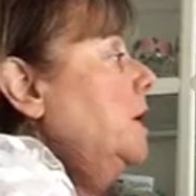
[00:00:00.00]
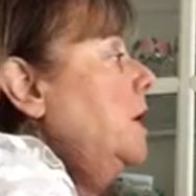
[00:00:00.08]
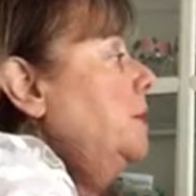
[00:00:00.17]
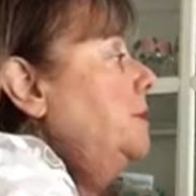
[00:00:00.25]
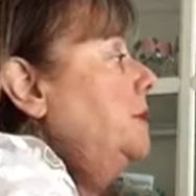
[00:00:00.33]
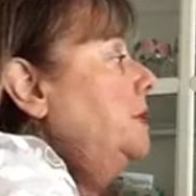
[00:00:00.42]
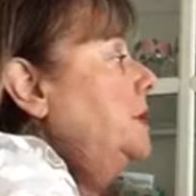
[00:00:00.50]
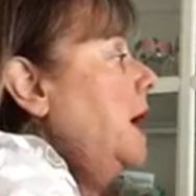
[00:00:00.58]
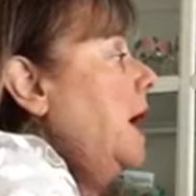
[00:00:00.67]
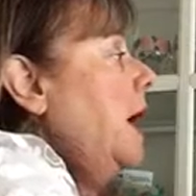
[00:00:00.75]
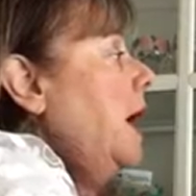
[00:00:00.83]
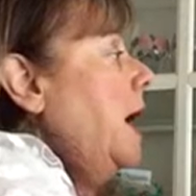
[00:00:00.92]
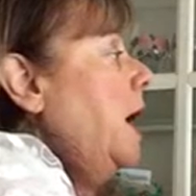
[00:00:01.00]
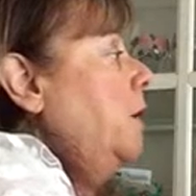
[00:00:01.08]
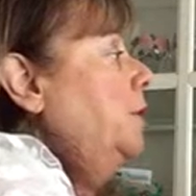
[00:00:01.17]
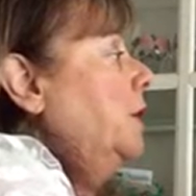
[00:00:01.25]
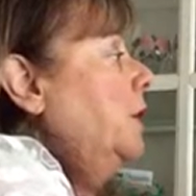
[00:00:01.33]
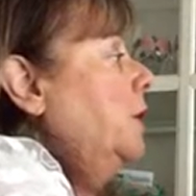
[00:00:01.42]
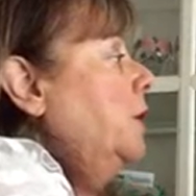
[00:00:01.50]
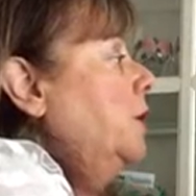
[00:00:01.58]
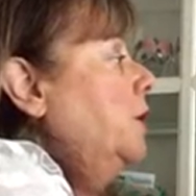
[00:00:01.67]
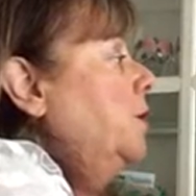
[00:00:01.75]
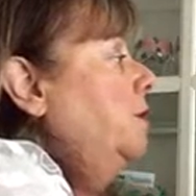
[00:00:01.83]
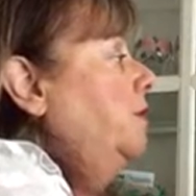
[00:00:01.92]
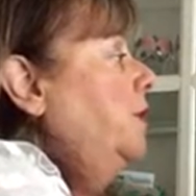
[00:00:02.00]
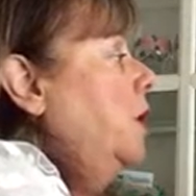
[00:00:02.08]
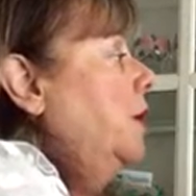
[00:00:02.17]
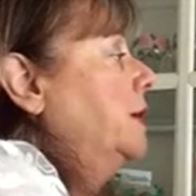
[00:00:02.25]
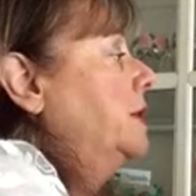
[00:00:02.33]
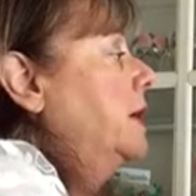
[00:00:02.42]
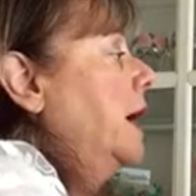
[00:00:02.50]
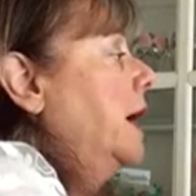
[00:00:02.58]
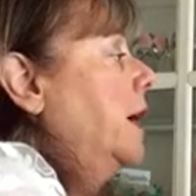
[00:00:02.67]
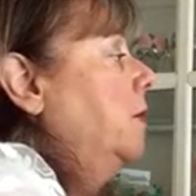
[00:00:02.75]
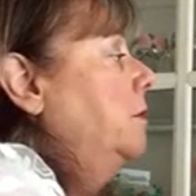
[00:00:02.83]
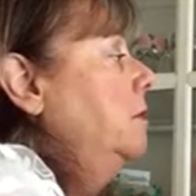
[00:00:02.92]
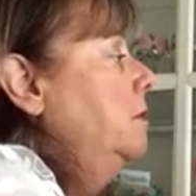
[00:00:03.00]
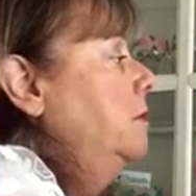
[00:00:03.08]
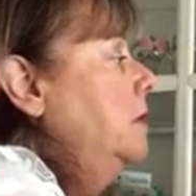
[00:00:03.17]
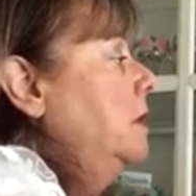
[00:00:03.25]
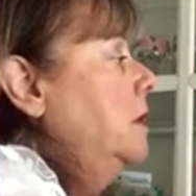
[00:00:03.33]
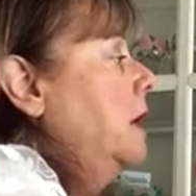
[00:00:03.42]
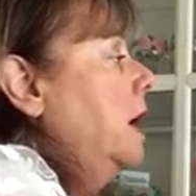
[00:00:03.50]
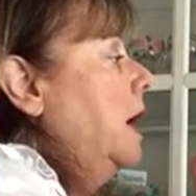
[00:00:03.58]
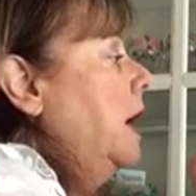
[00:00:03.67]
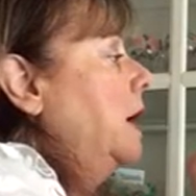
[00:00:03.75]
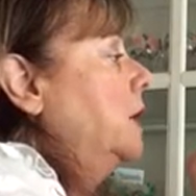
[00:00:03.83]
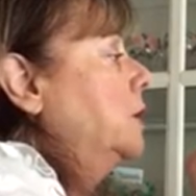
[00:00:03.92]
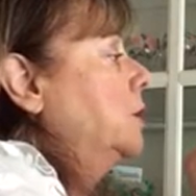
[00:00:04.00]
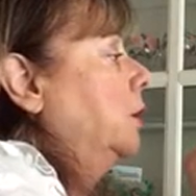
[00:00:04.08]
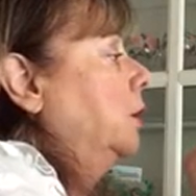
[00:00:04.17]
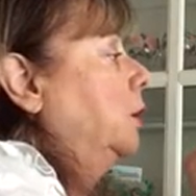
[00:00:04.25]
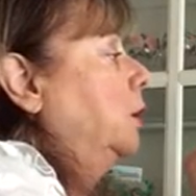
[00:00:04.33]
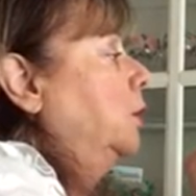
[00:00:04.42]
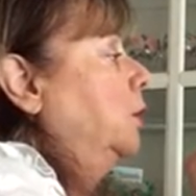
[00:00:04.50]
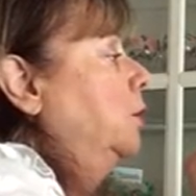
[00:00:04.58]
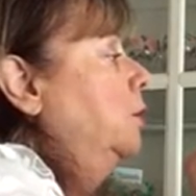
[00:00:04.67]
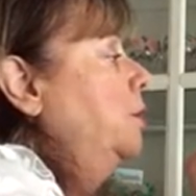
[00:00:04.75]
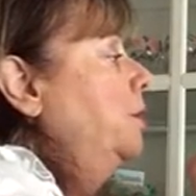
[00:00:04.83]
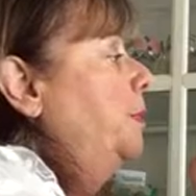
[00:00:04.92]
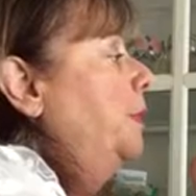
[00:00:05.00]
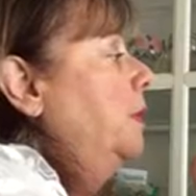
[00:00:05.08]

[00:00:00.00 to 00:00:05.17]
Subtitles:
Come down, a curved line down, and a loop.